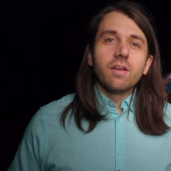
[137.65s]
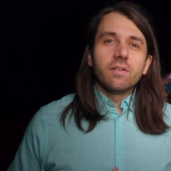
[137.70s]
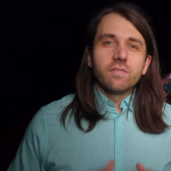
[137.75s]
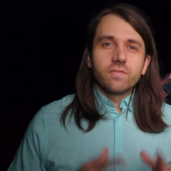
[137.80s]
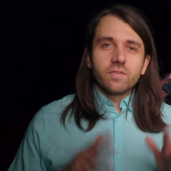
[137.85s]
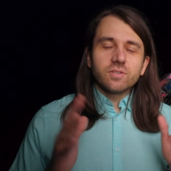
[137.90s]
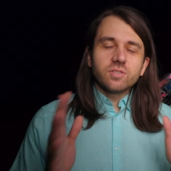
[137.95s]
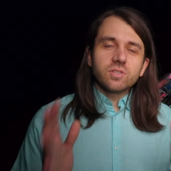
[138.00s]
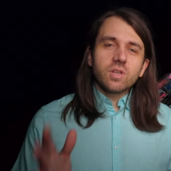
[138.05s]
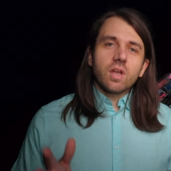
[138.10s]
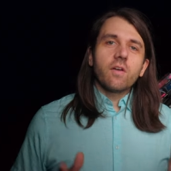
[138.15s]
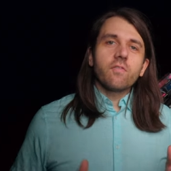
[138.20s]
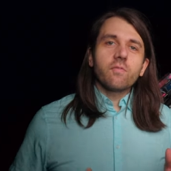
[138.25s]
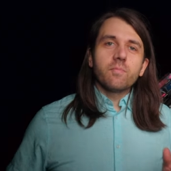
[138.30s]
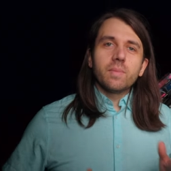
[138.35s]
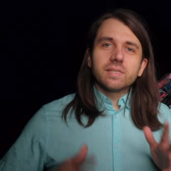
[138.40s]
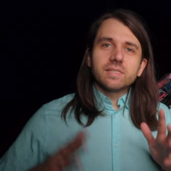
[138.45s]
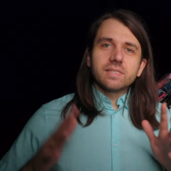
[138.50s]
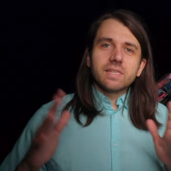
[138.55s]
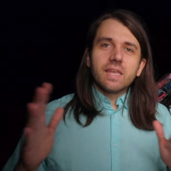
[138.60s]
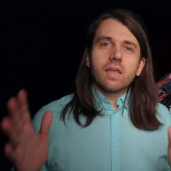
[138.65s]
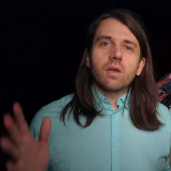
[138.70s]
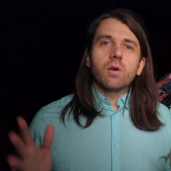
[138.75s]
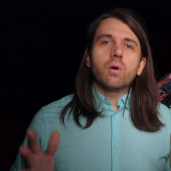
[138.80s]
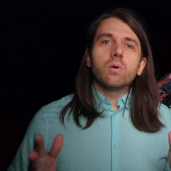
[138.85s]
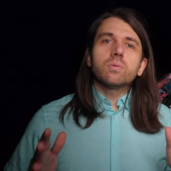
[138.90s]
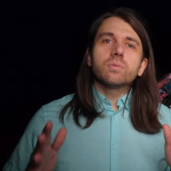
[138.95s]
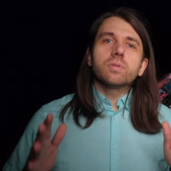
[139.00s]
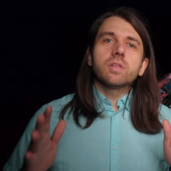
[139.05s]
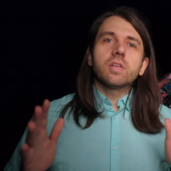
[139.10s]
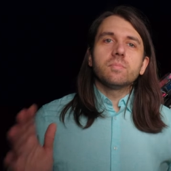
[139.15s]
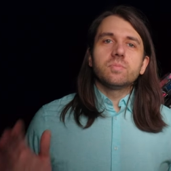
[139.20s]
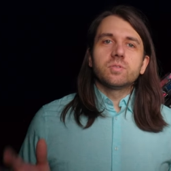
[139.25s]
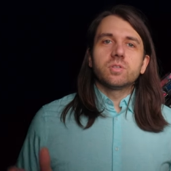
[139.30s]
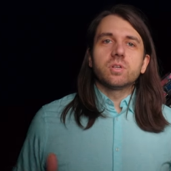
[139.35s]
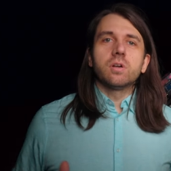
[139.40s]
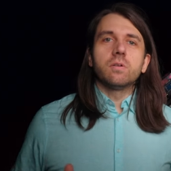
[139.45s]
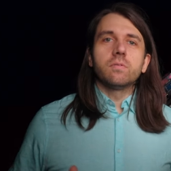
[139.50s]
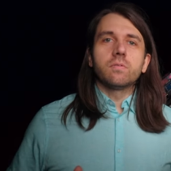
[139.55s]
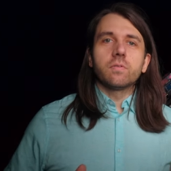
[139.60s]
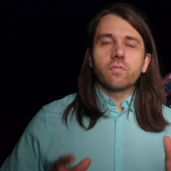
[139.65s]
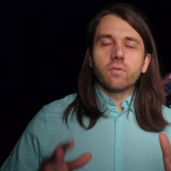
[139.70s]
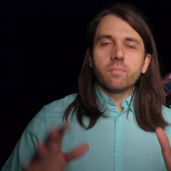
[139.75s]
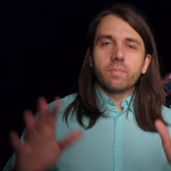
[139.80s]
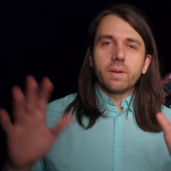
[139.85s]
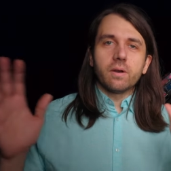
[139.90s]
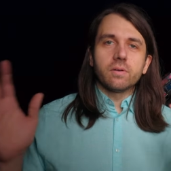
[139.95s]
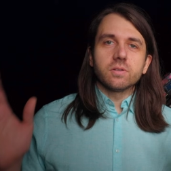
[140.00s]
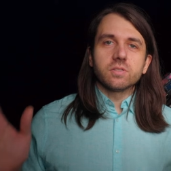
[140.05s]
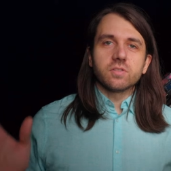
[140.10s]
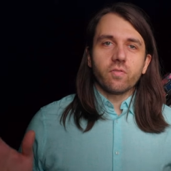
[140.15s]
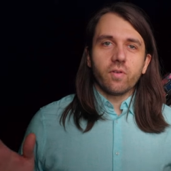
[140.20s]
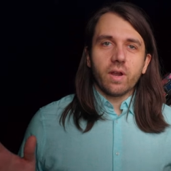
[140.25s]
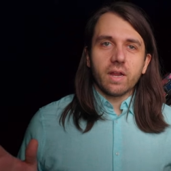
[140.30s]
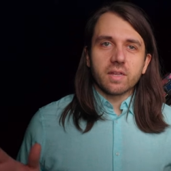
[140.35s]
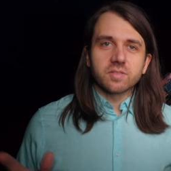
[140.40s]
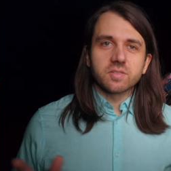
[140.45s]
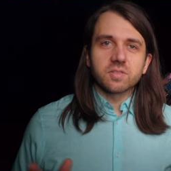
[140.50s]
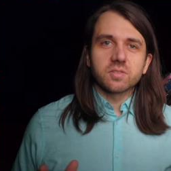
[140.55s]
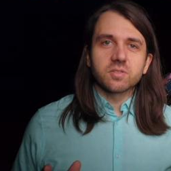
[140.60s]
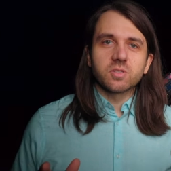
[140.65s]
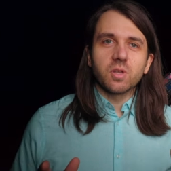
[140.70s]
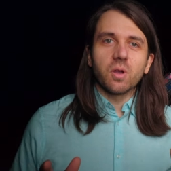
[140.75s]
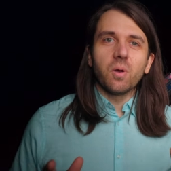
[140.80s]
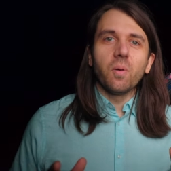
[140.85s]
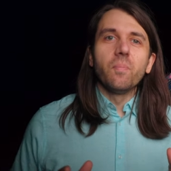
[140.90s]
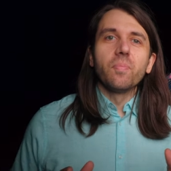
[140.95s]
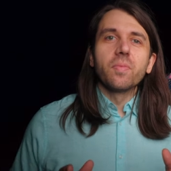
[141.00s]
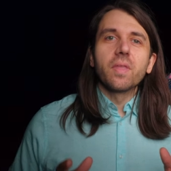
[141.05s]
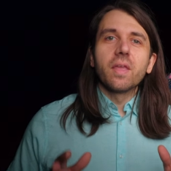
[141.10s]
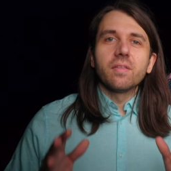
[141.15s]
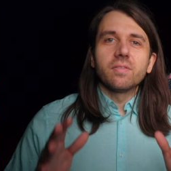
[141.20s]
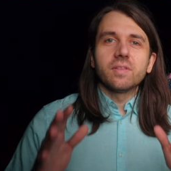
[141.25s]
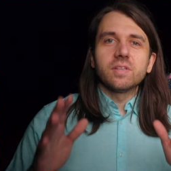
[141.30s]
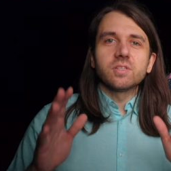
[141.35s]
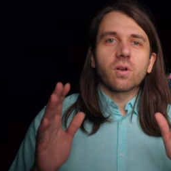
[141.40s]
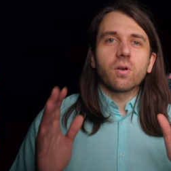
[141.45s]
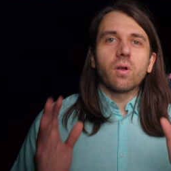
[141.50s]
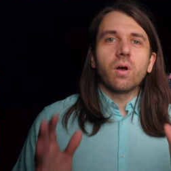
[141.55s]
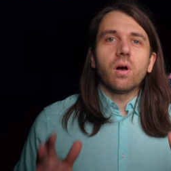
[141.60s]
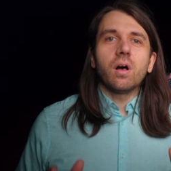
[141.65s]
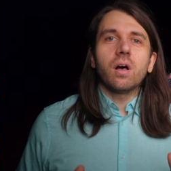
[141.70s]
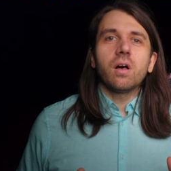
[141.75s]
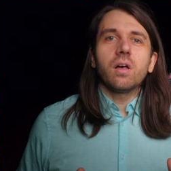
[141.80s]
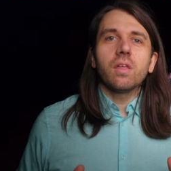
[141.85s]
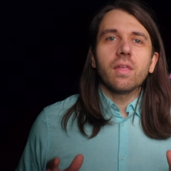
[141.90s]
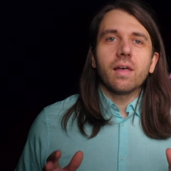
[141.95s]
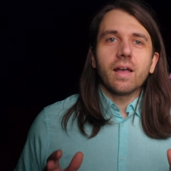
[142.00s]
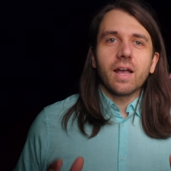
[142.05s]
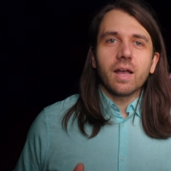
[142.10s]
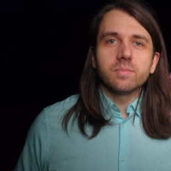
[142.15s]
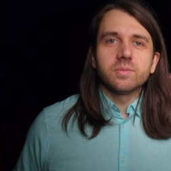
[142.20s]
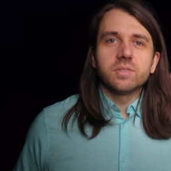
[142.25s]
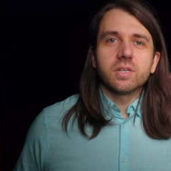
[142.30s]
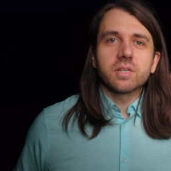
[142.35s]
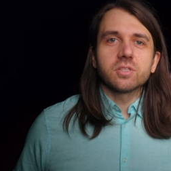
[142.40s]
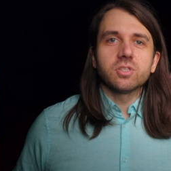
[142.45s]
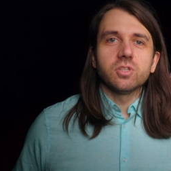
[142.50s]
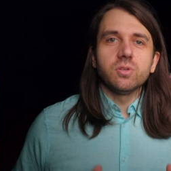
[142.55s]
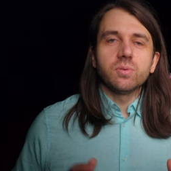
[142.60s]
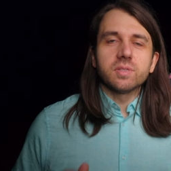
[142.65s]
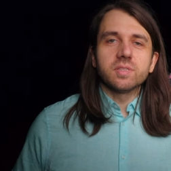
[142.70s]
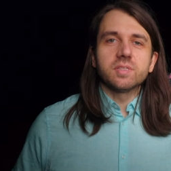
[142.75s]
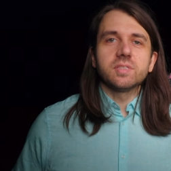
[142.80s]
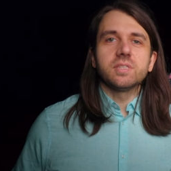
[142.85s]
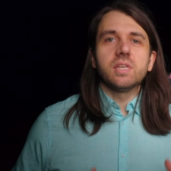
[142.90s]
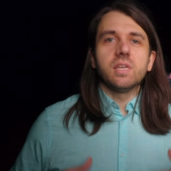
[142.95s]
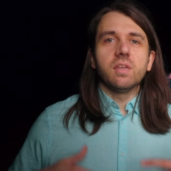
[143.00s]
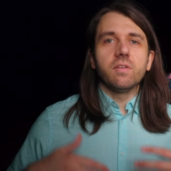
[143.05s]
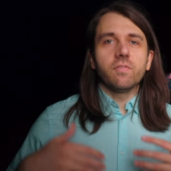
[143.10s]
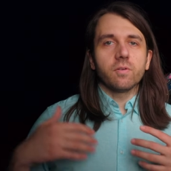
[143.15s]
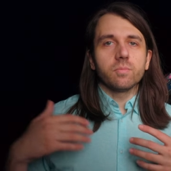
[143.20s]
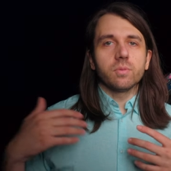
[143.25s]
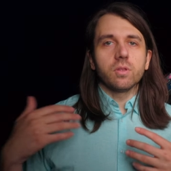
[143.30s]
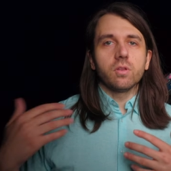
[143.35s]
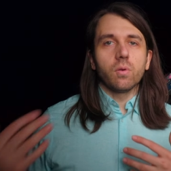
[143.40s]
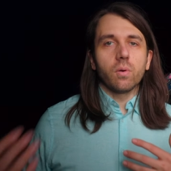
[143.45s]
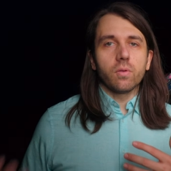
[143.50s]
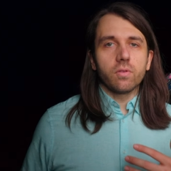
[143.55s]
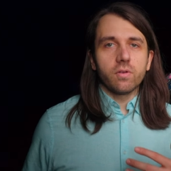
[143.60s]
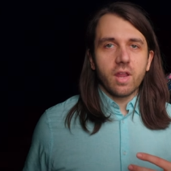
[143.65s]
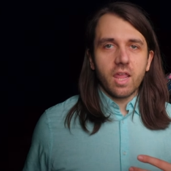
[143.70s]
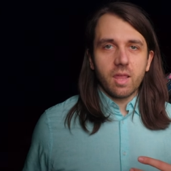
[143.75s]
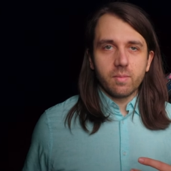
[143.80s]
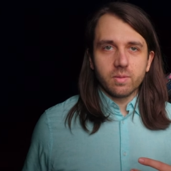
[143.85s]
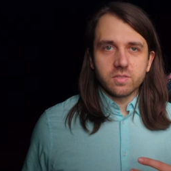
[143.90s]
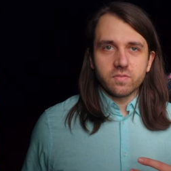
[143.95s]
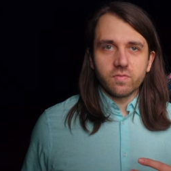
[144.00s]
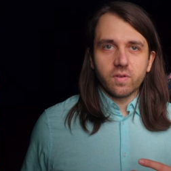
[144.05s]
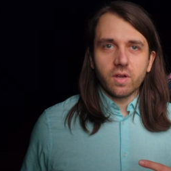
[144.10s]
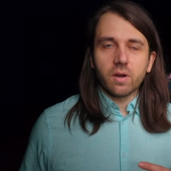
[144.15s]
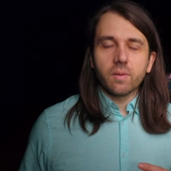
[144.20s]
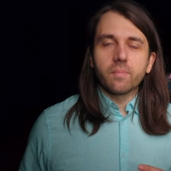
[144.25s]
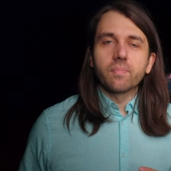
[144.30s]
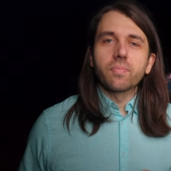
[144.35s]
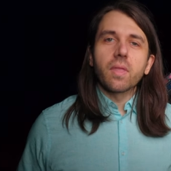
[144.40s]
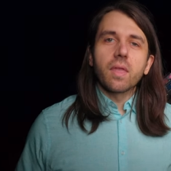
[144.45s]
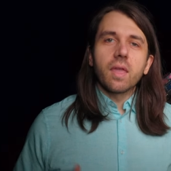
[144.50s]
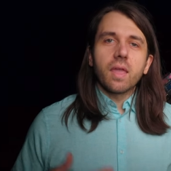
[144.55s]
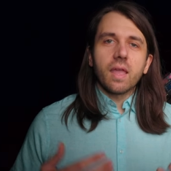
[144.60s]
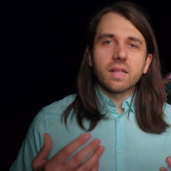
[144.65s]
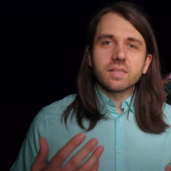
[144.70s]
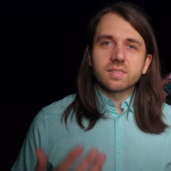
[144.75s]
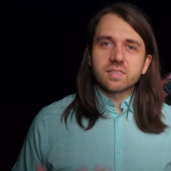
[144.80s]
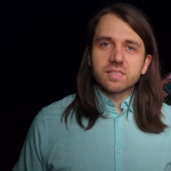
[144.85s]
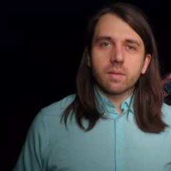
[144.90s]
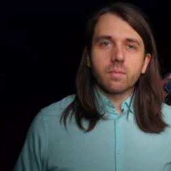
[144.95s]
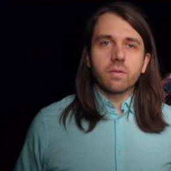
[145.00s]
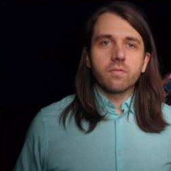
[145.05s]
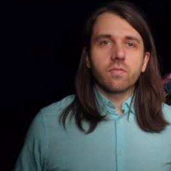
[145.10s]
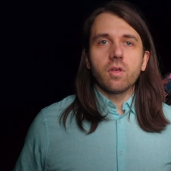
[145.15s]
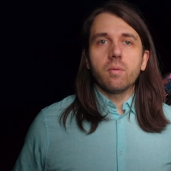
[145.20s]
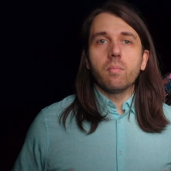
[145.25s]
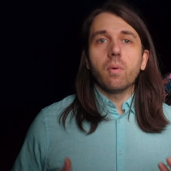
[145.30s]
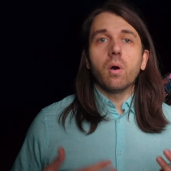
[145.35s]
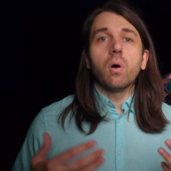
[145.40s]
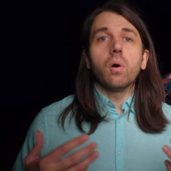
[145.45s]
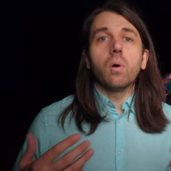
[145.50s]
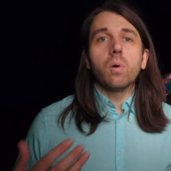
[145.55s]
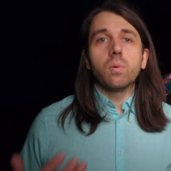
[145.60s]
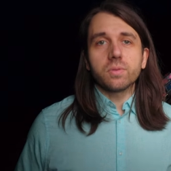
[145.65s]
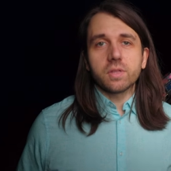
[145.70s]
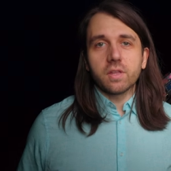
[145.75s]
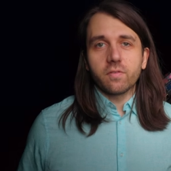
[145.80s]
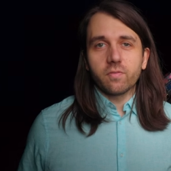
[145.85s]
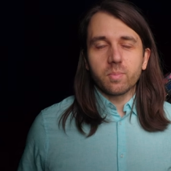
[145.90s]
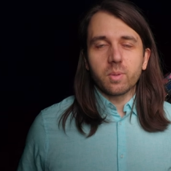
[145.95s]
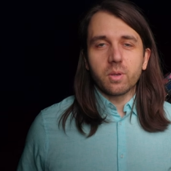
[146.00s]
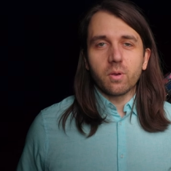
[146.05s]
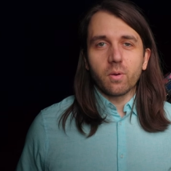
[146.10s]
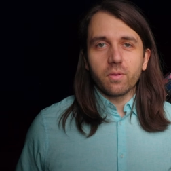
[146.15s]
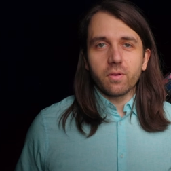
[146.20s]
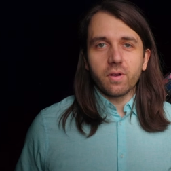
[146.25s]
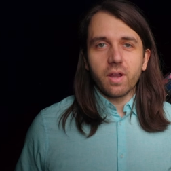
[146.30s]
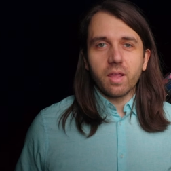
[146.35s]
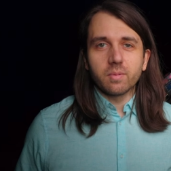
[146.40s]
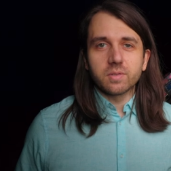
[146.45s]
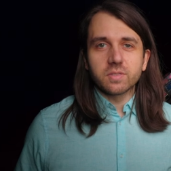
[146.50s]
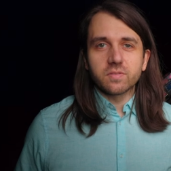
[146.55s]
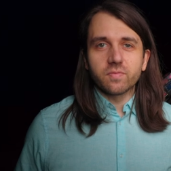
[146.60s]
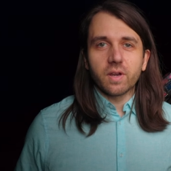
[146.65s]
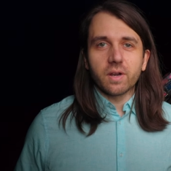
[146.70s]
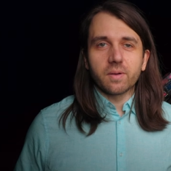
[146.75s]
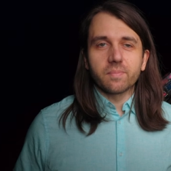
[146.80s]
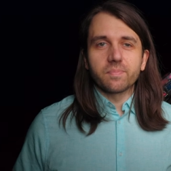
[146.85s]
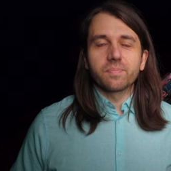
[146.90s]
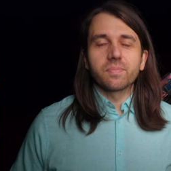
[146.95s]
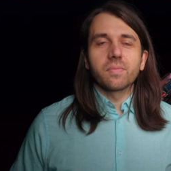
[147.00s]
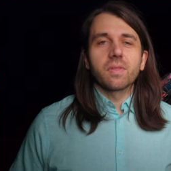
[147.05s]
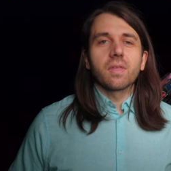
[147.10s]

First off, Messier only observed from Paris, France. So these are all objects you can see from the Northern Hemisphere, and some of them only from the Northern Hemisphere